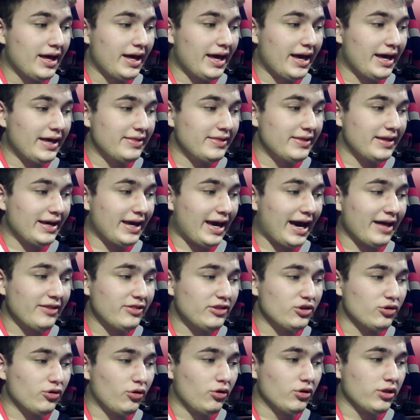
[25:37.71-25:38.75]
And they had
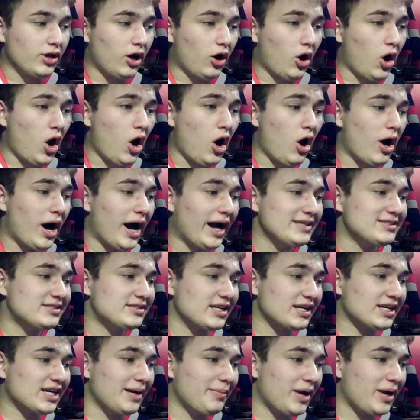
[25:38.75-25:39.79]
the old... Oh, high
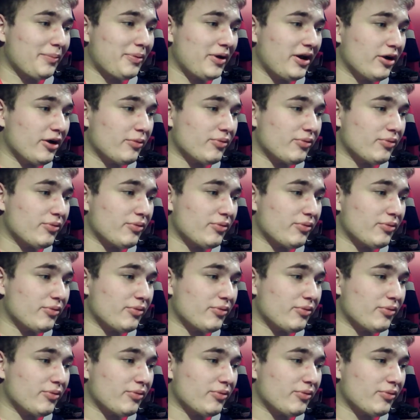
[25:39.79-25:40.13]
stick coming up here.